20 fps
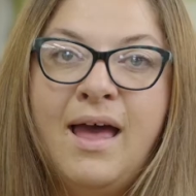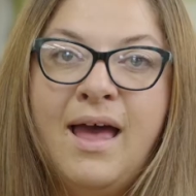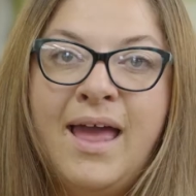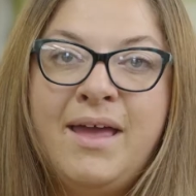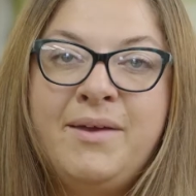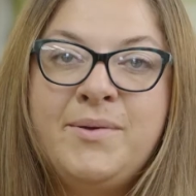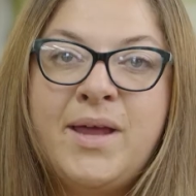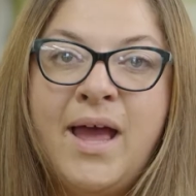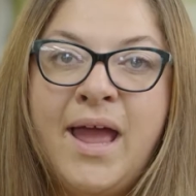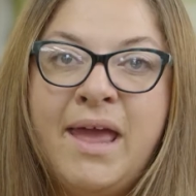
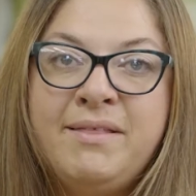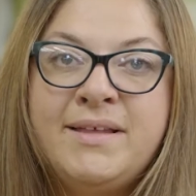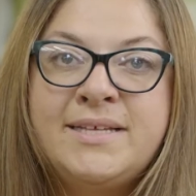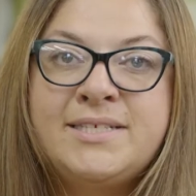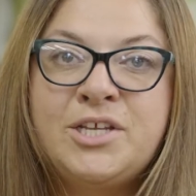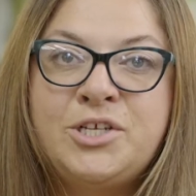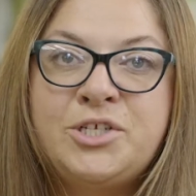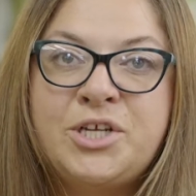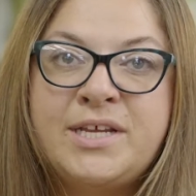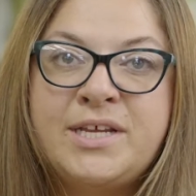I would highly
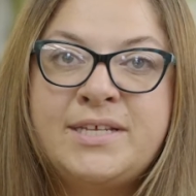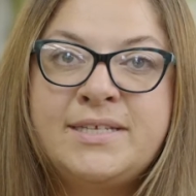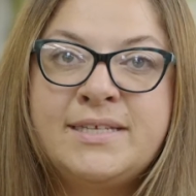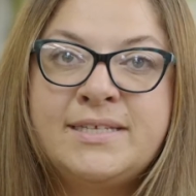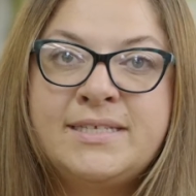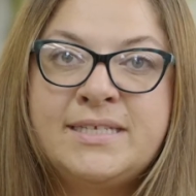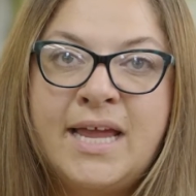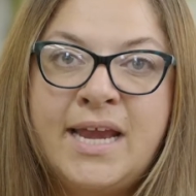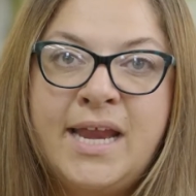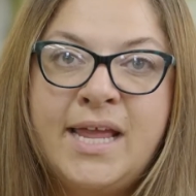suggest
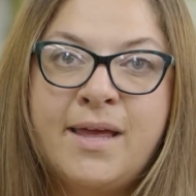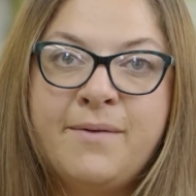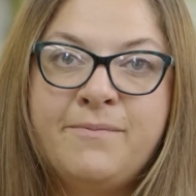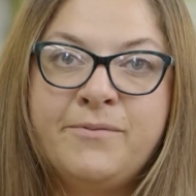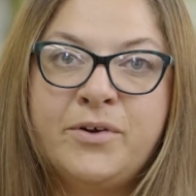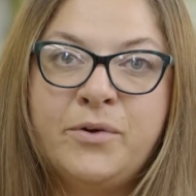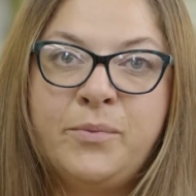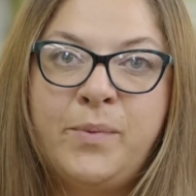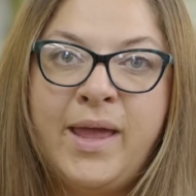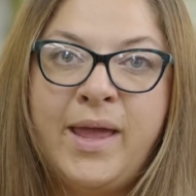signing up
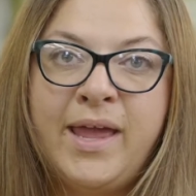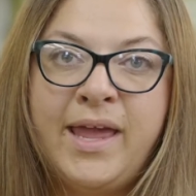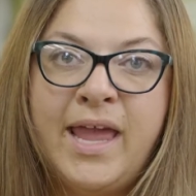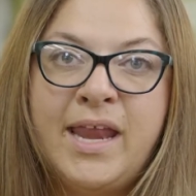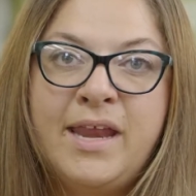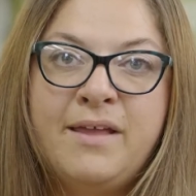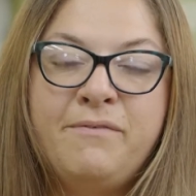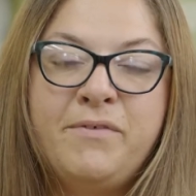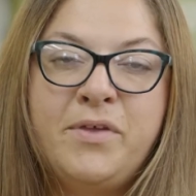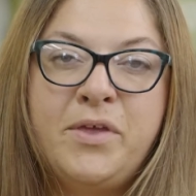for WIC,
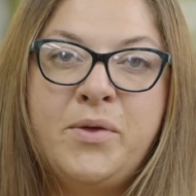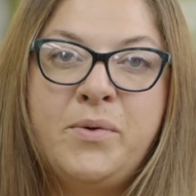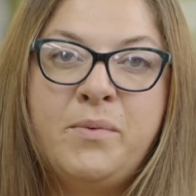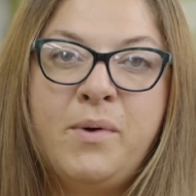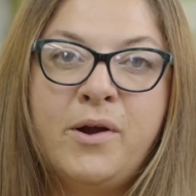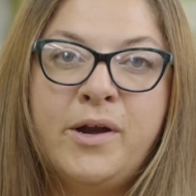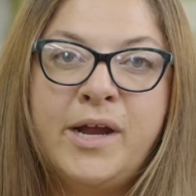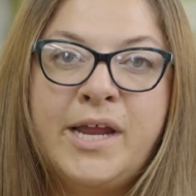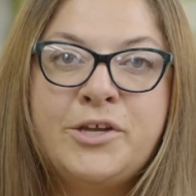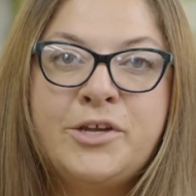and if you
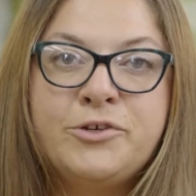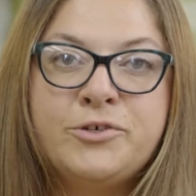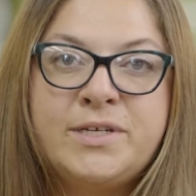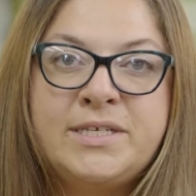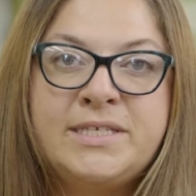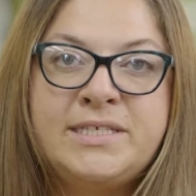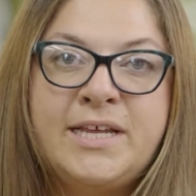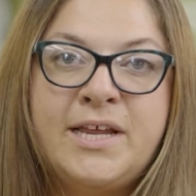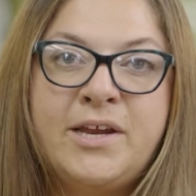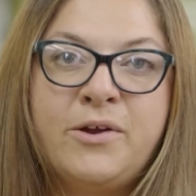are
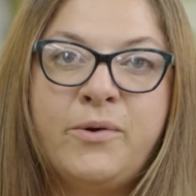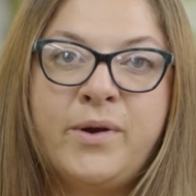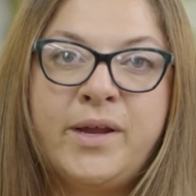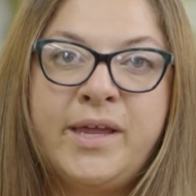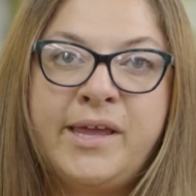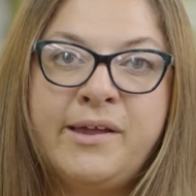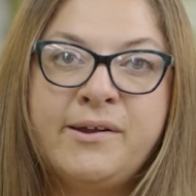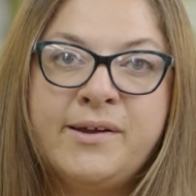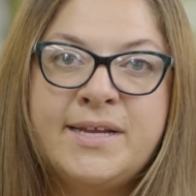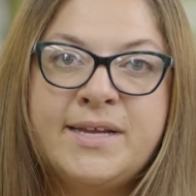interested or
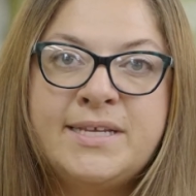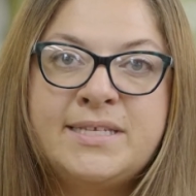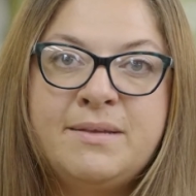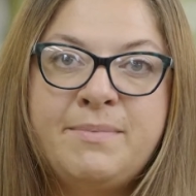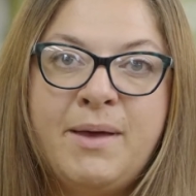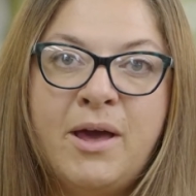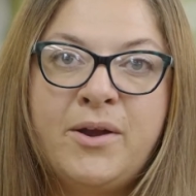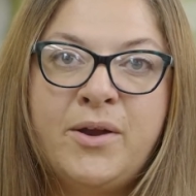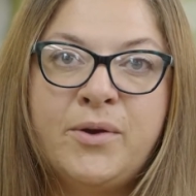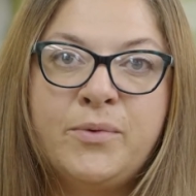curious
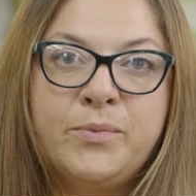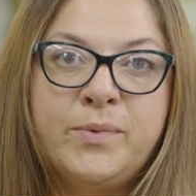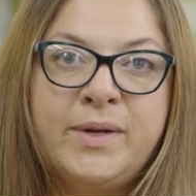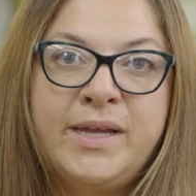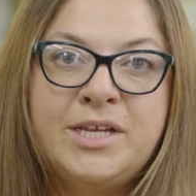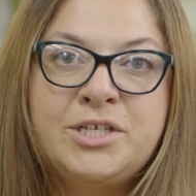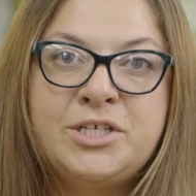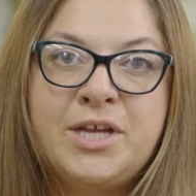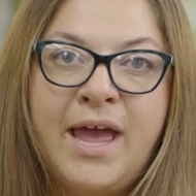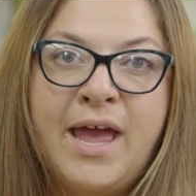about it,
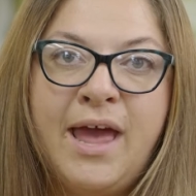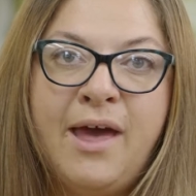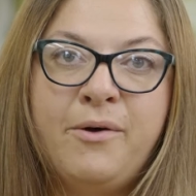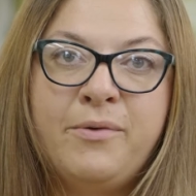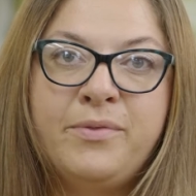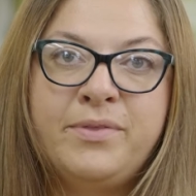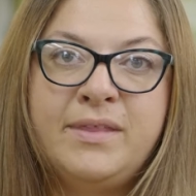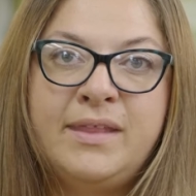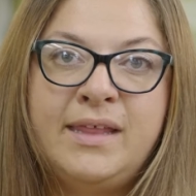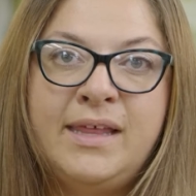reach
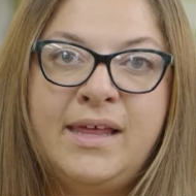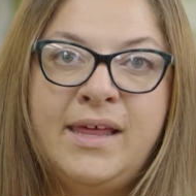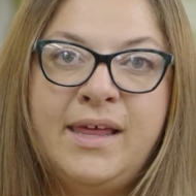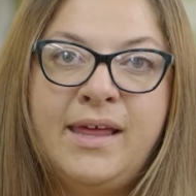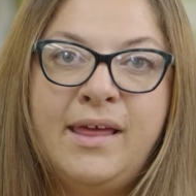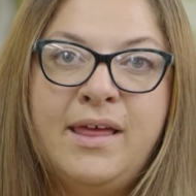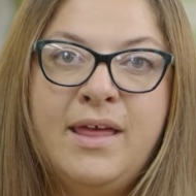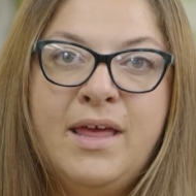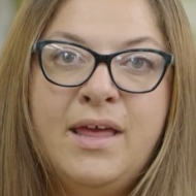out. The